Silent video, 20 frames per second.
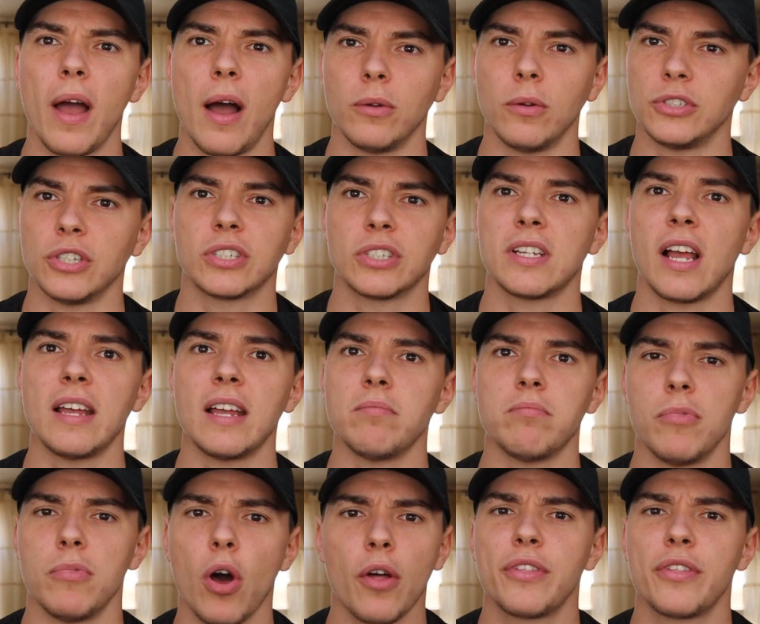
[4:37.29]
I was just like,
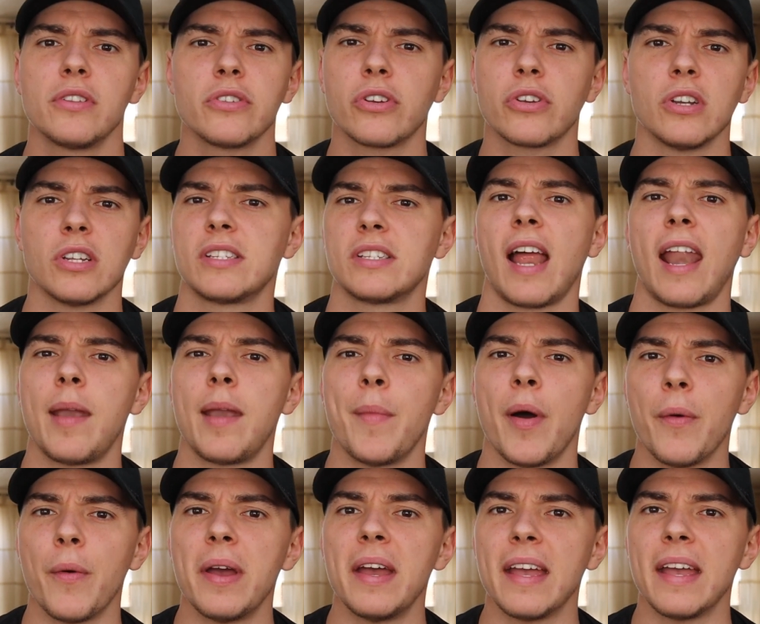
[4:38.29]
nothing's going to stand in
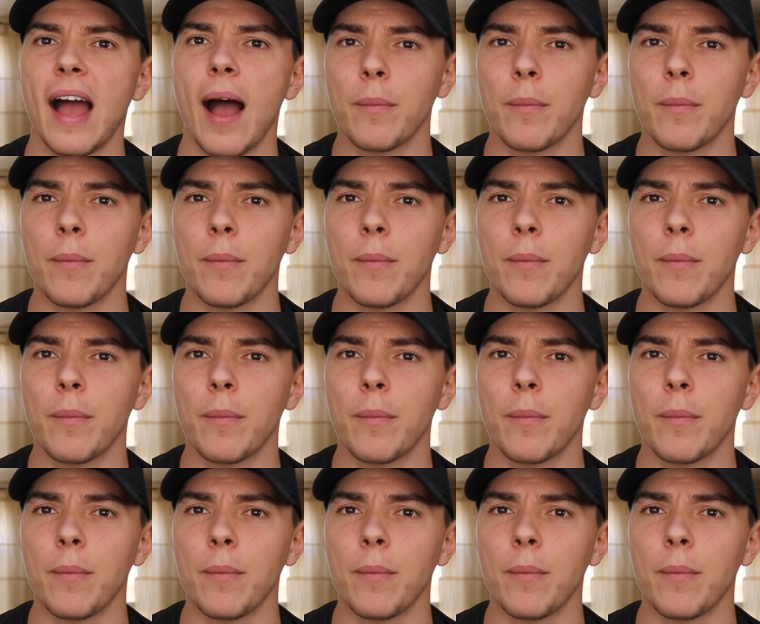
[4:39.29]
my way.